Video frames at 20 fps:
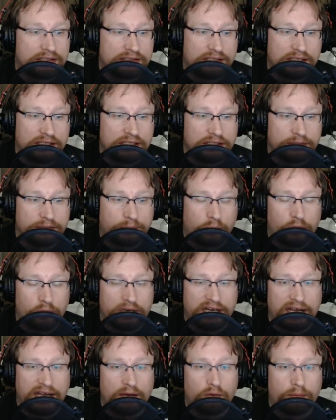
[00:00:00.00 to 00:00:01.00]
It's getting to the
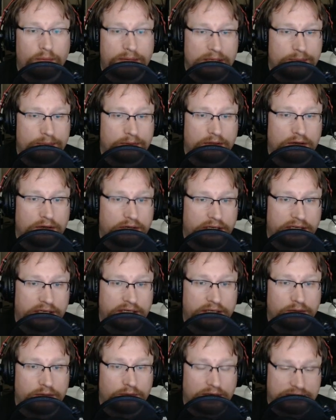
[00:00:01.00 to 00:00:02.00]
point now where people are
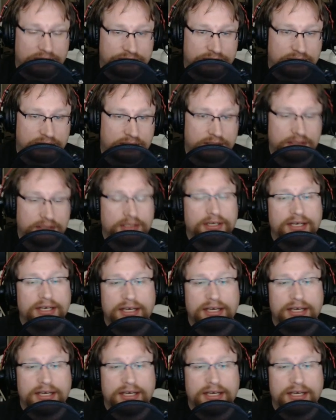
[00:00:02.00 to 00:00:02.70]
getting arrested.